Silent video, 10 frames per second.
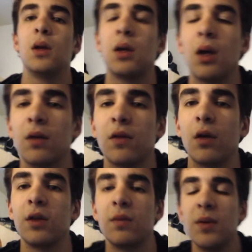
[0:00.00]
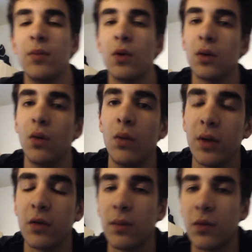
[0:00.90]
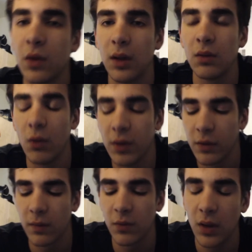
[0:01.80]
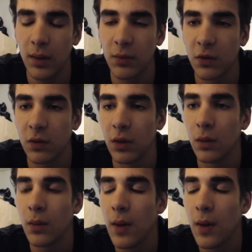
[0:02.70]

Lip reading: because all these people are loyal subscribers to you.